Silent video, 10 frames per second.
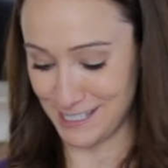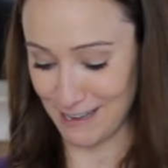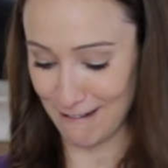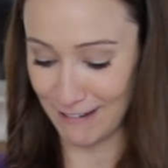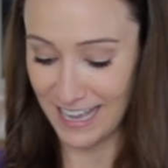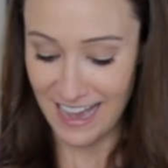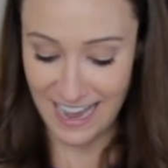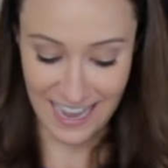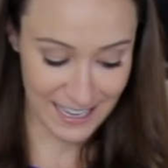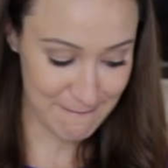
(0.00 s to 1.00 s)
So
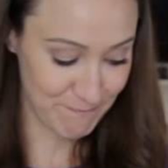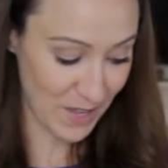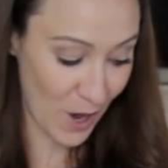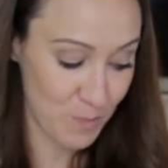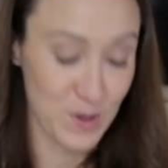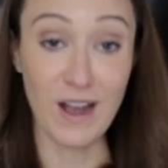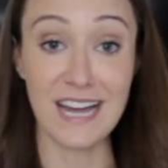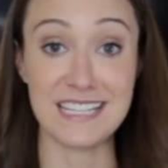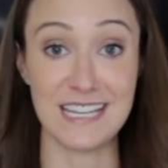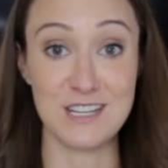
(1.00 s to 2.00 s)
hope you
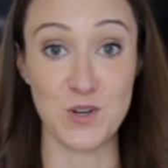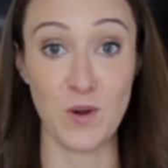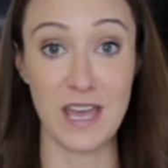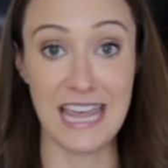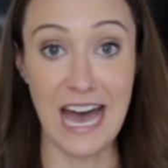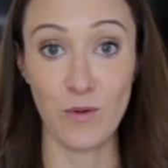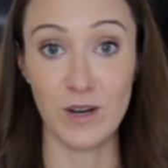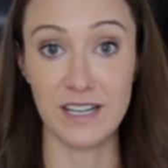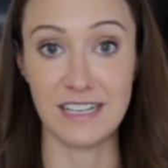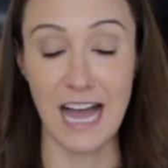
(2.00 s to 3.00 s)
guys enjoy that one.